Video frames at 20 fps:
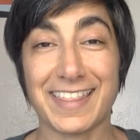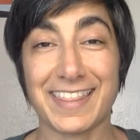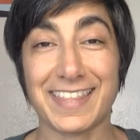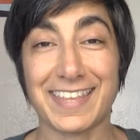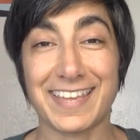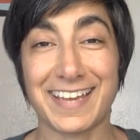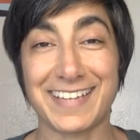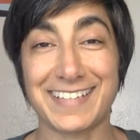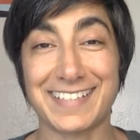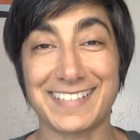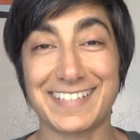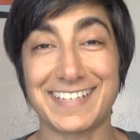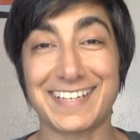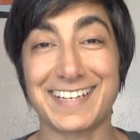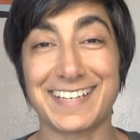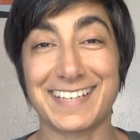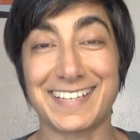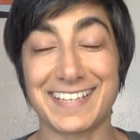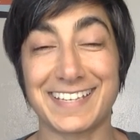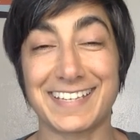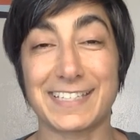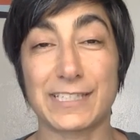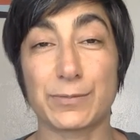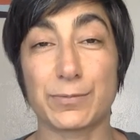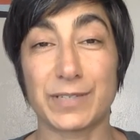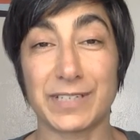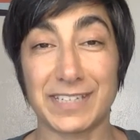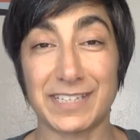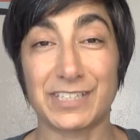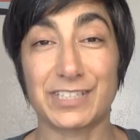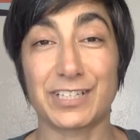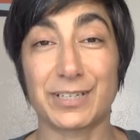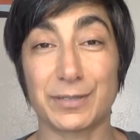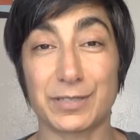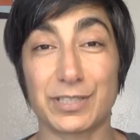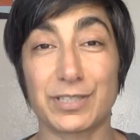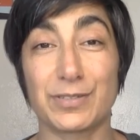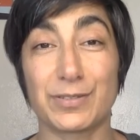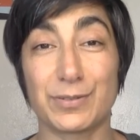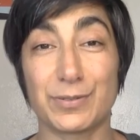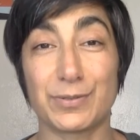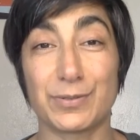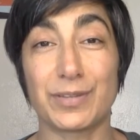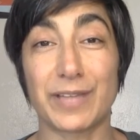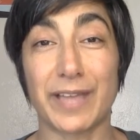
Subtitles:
The idea is we need to